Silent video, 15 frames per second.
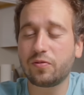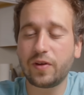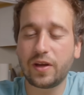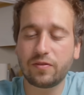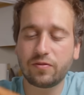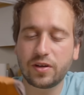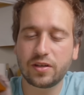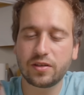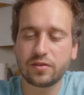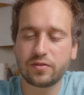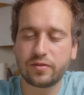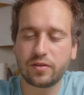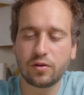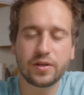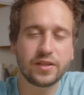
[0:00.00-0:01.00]
favorite,
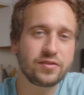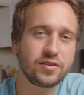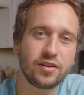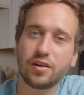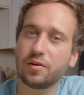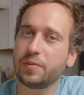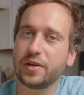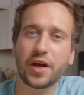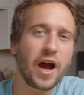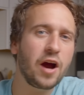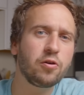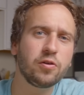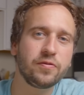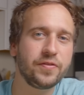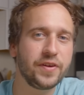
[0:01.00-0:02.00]
so it's gonna be
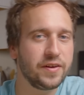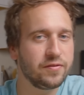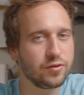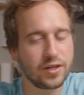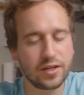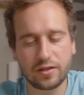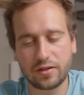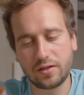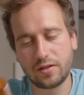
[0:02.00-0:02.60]
our favorite.